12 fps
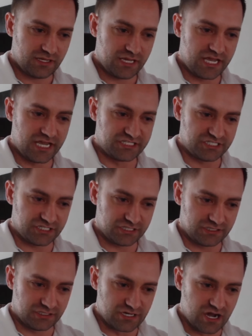
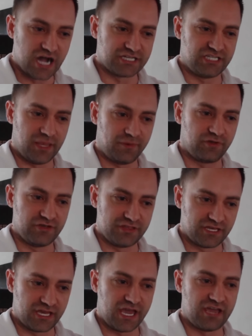it's not typically the
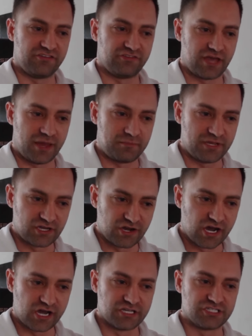case that
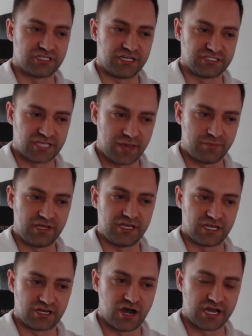because Examity
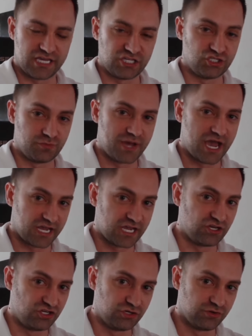cannot get you back
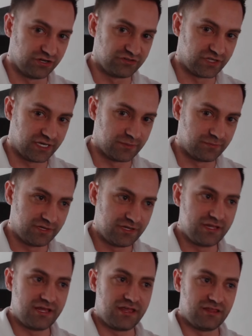into your exam,
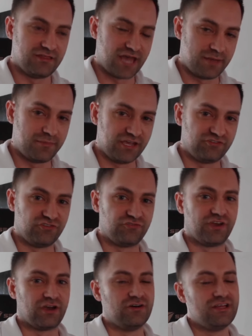that makes you
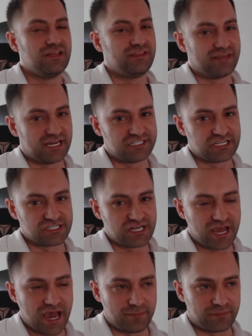fail. That doesn't
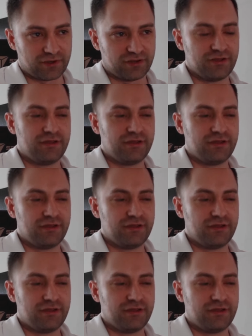happen